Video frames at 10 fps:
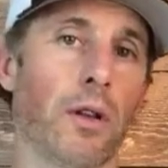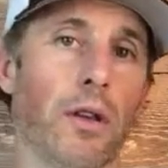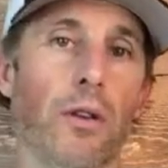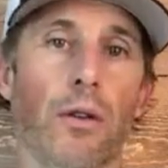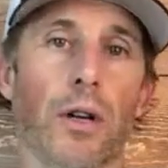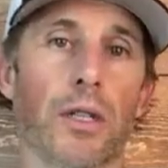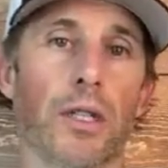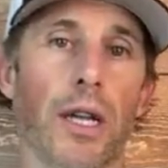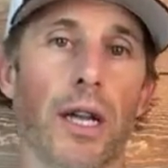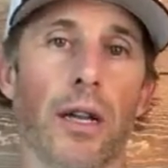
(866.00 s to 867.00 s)
you
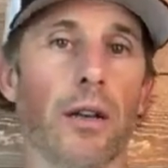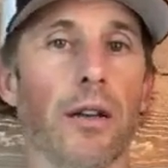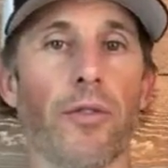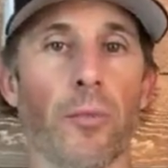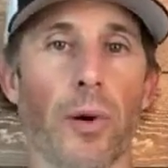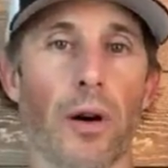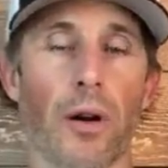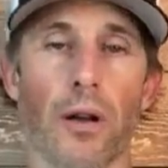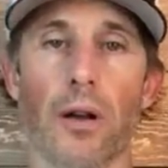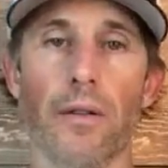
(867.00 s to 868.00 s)
understand a different
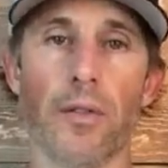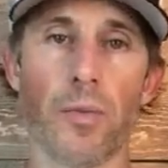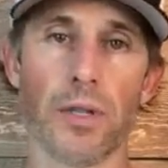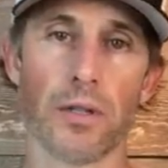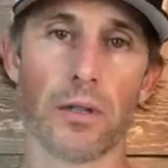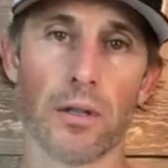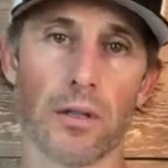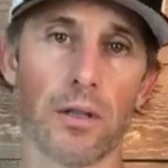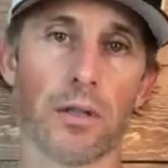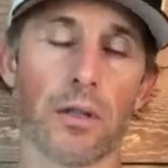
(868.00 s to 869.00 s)
part of the business, because
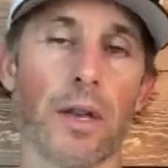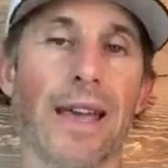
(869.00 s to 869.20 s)
this,